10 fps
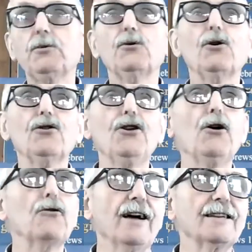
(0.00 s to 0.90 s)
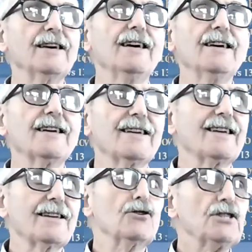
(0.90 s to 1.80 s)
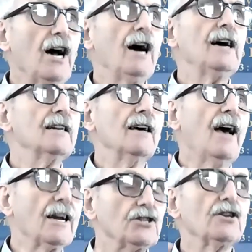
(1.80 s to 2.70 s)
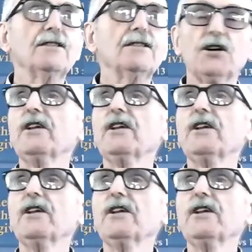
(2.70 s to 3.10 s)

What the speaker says: you all know that. Retired actually doesn't